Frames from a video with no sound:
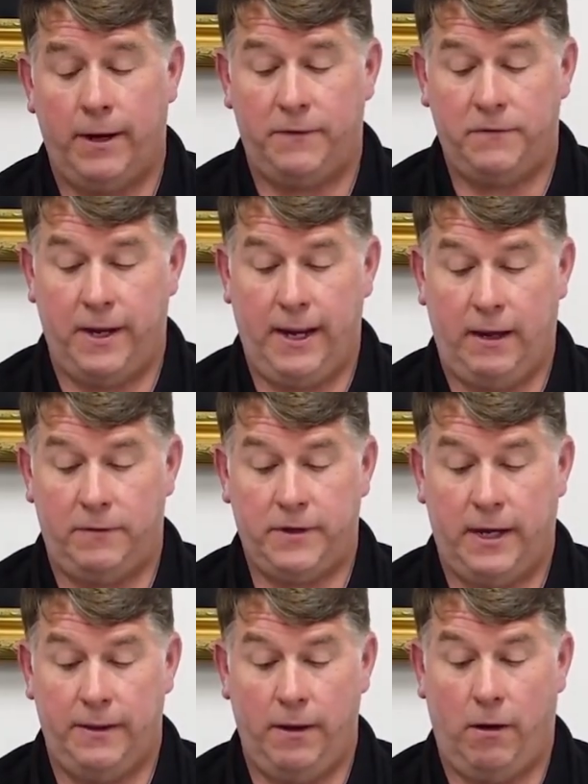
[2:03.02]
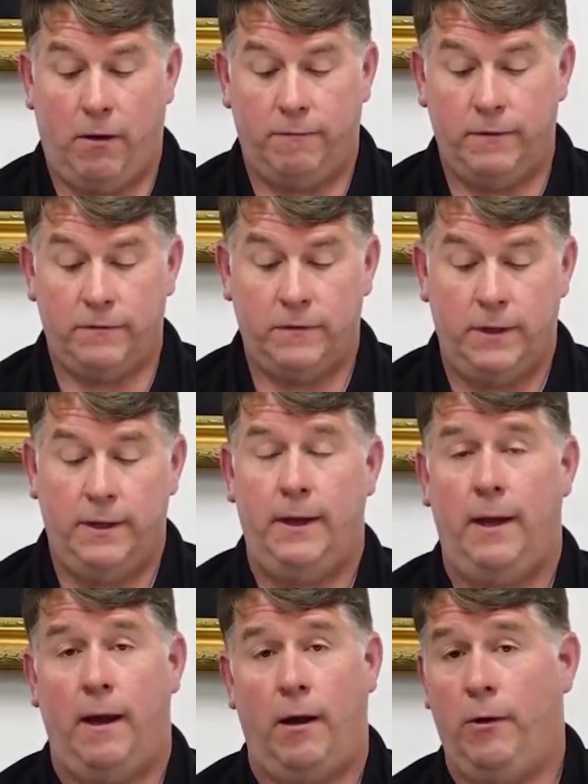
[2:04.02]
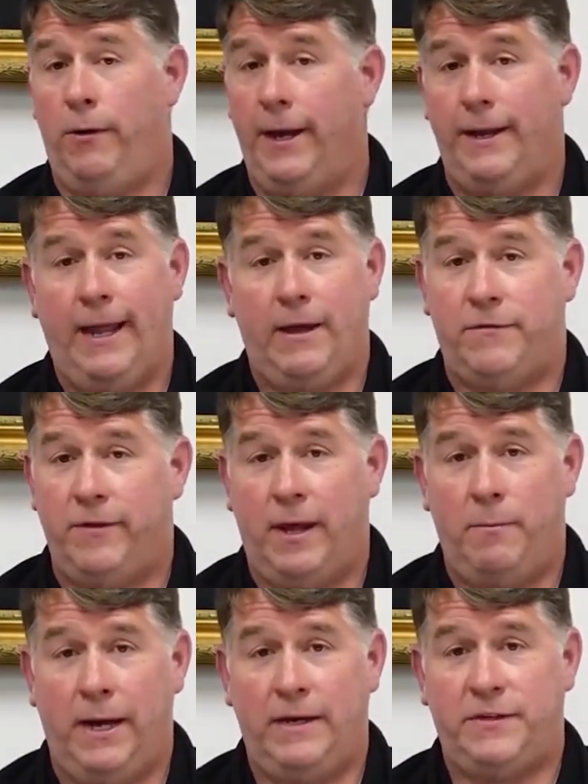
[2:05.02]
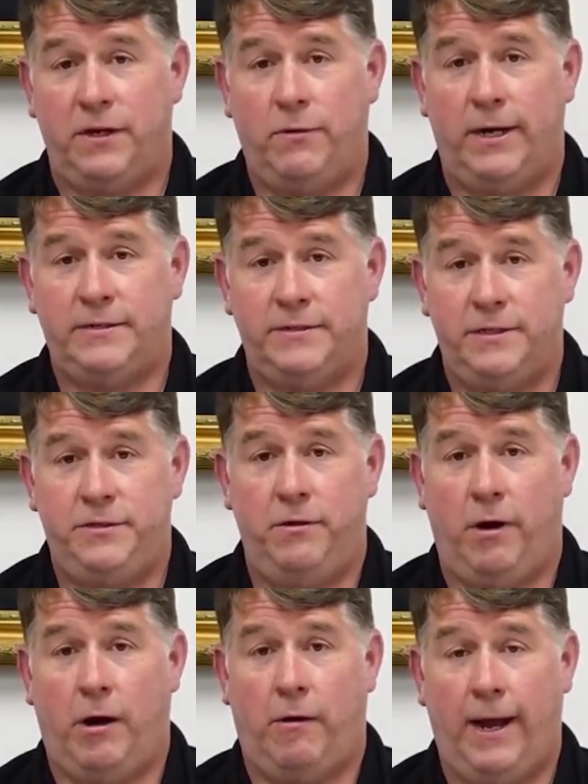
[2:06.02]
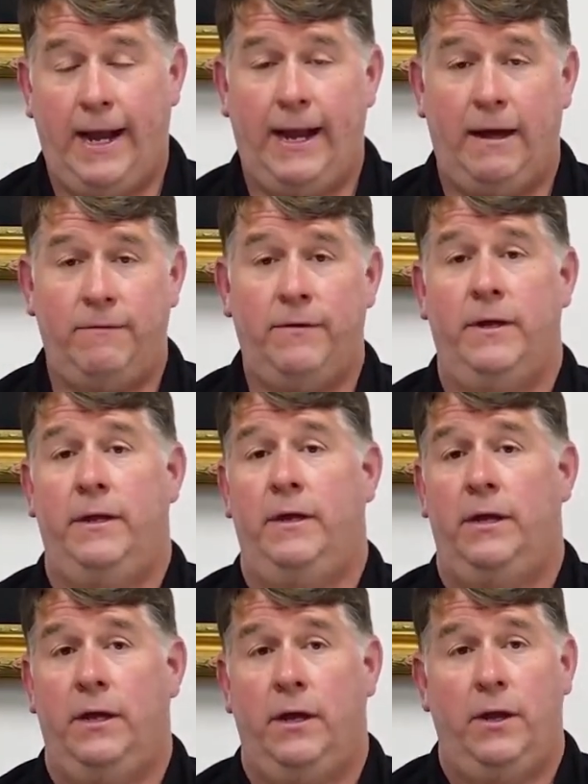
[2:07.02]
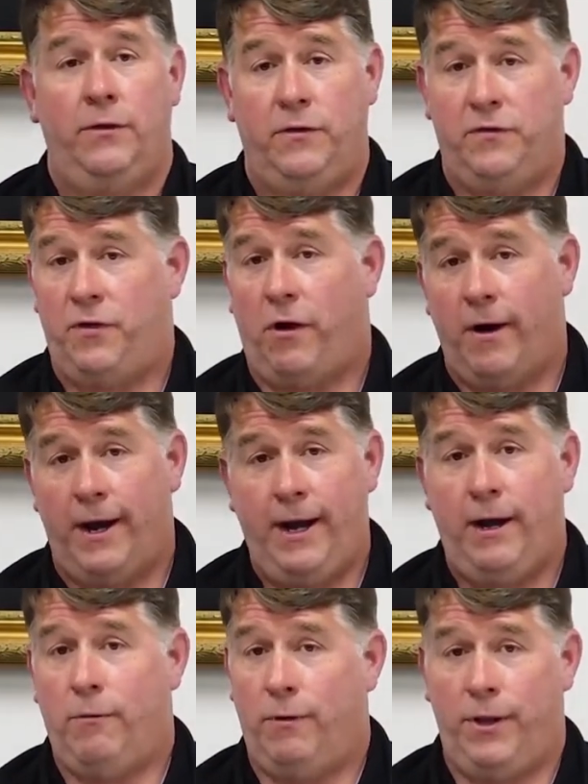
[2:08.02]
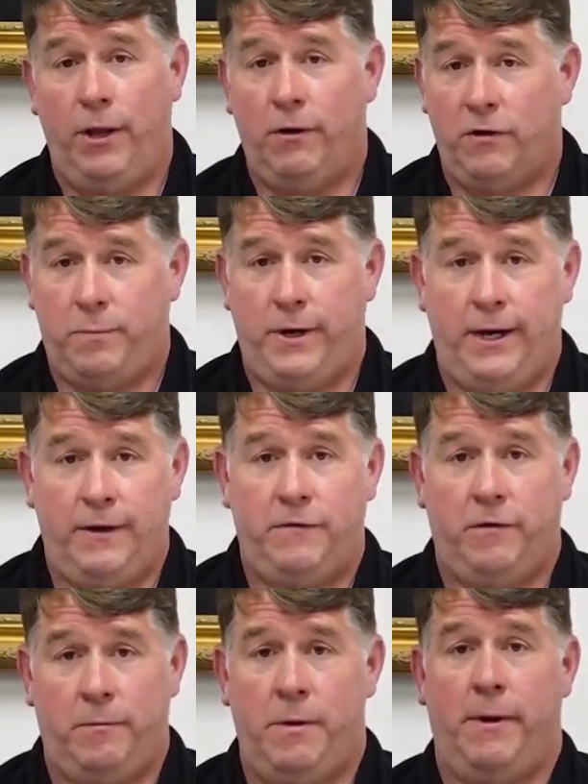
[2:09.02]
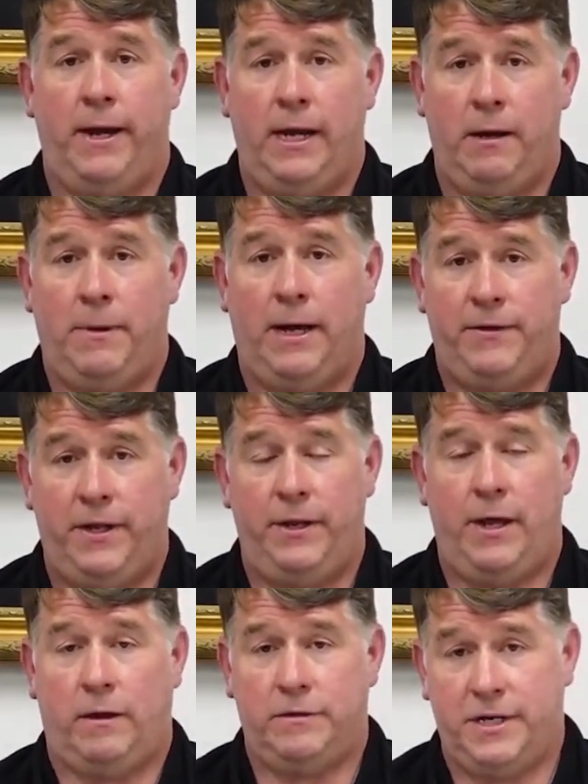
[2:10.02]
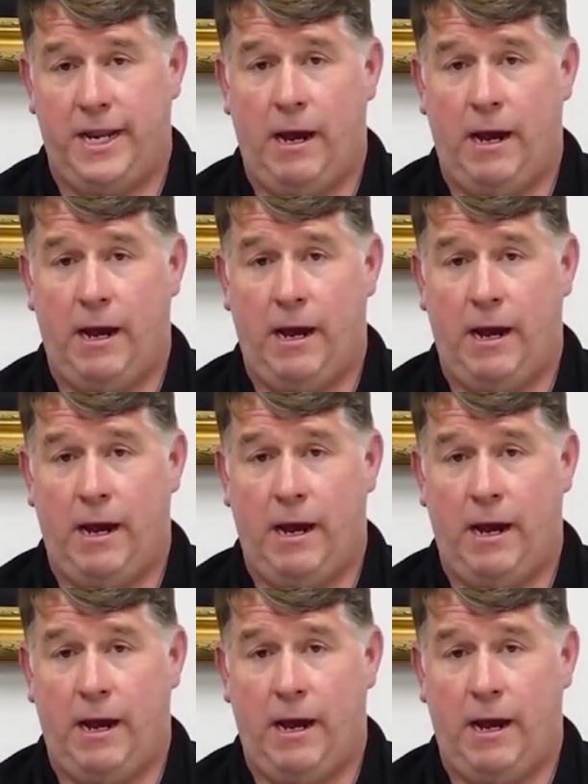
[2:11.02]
when I say outside the office. I'll go ahead and answer that basic question that you all have. To start here with no experience, you're going to be making about $10 an